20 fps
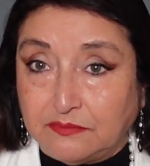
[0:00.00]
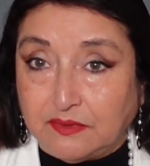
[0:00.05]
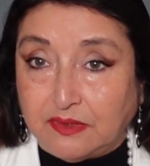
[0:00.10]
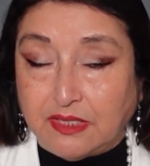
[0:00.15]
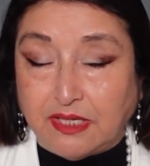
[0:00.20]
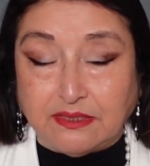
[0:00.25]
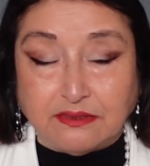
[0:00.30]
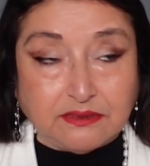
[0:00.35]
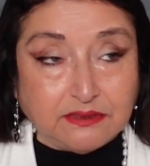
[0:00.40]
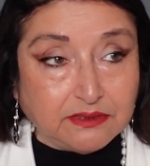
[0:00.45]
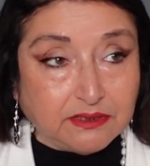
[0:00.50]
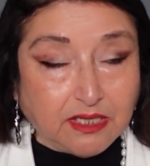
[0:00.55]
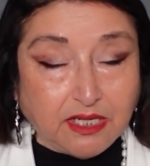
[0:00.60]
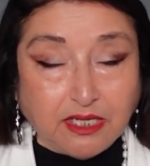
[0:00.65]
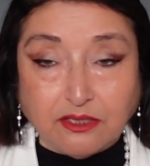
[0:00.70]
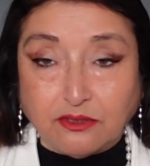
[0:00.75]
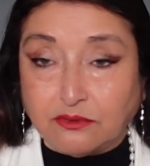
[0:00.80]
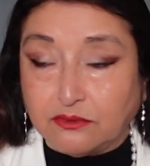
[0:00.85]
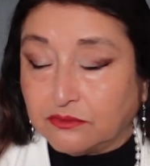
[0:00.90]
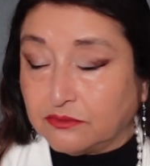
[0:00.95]
That
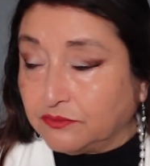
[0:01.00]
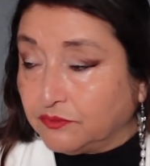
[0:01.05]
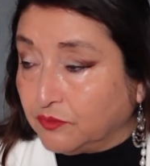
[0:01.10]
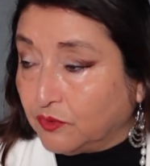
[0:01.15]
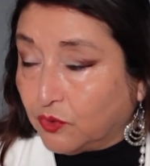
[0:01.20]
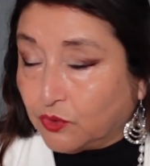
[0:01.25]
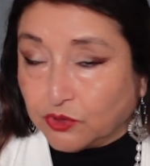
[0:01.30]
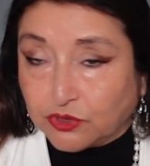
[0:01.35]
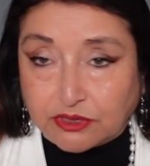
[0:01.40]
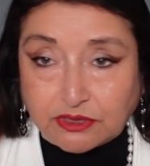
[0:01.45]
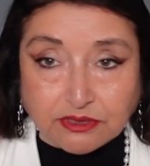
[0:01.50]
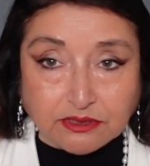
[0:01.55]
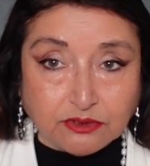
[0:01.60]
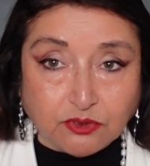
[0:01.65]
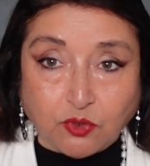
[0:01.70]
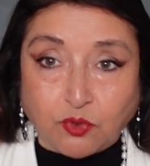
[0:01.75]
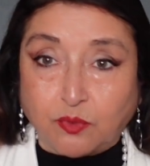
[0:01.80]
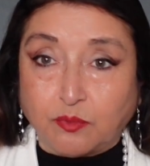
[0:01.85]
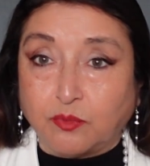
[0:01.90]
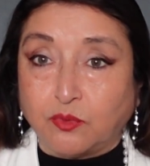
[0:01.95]
denial, of course, is
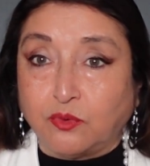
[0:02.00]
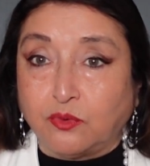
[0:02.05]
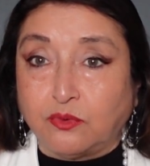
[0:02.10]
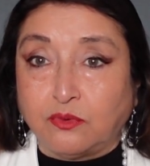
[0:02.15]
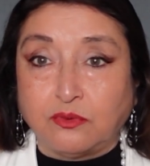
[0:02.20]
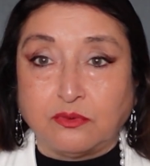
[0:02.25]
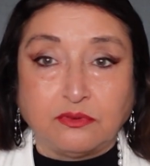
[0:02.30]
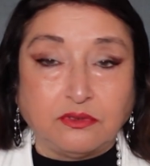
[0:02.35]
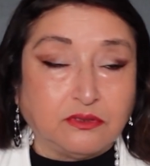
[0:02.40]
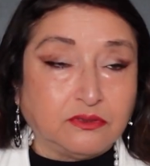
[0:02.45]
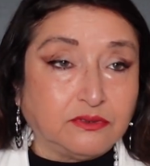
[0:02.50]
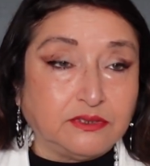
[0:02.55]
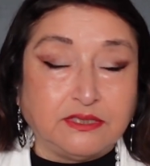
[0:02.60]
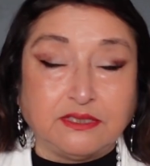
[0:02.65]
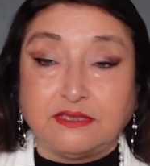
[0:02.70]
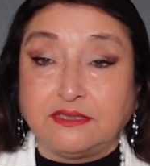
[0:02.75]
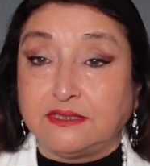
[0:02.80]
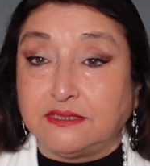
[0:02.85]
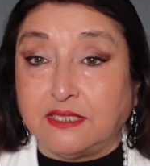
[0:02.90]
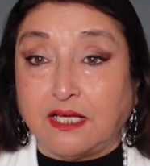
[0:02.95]
normal. Oh no,
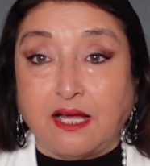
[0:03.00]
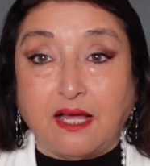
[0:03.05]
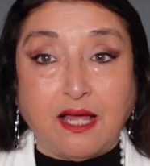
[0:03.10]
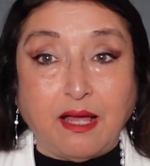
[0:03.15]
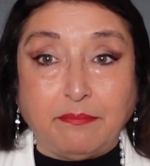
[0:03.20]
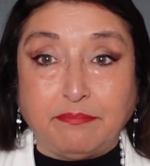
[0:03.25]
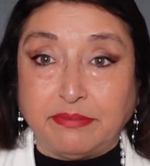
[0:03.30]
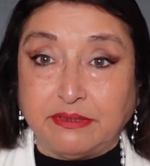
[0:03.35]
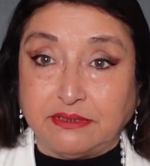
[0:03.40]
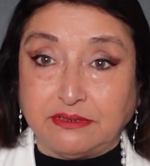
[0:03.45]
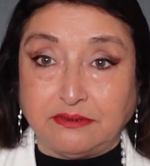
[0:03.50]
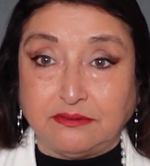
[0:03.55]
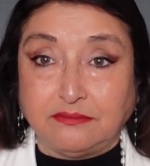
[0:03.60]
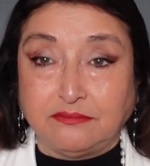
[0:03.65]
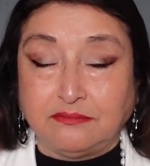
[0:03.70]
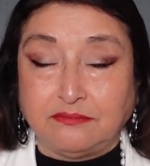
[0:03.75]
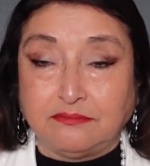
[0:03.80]
it's not happening.